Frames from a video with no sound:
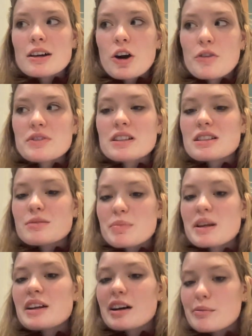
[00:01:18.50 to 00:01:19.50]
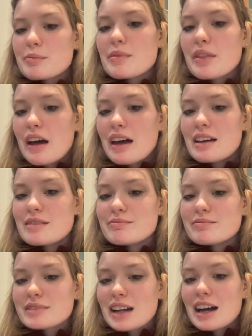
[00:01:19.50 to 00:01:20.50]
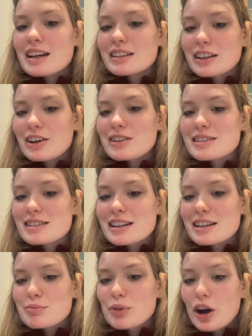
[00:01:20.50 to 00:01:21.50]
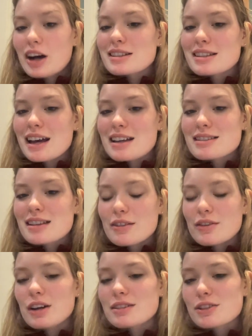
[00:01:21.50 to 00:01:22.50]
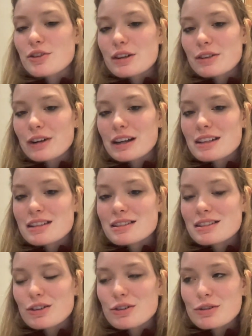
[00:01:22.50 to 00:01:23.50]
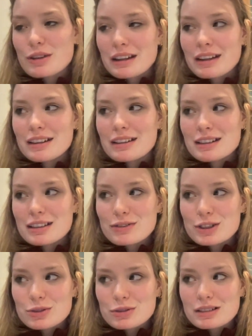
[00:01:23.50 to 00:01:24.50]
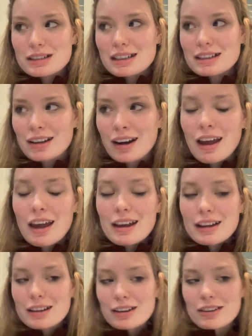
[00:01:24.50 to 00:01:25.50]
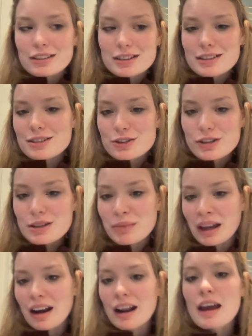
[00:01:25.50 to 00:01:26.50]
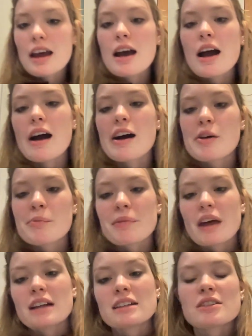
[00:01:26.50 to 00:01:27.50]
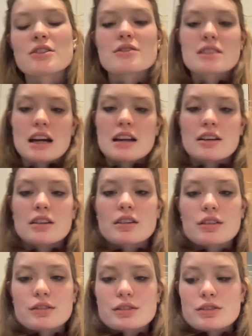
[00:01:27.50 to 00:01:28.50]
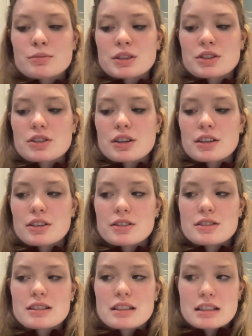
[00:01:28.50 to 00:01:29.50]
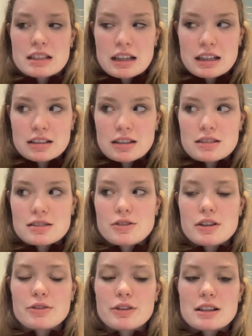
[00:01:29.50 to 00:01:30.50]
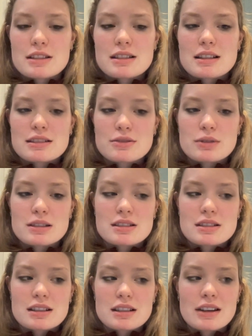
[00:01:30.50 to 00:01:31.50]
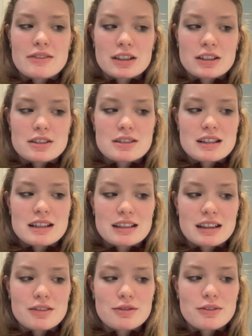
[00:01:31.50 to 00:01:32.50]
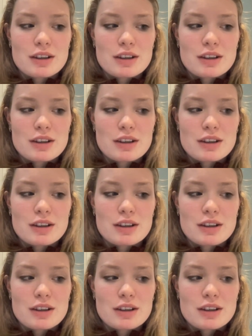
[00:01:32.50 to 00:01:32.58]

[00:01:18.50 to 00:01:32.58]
hopefully speed up that diagnostic process of osteoarthritis so that individuals can get on to the treatment. I didn't use that article so much to understand osteoarthritis as it was to have an understanding of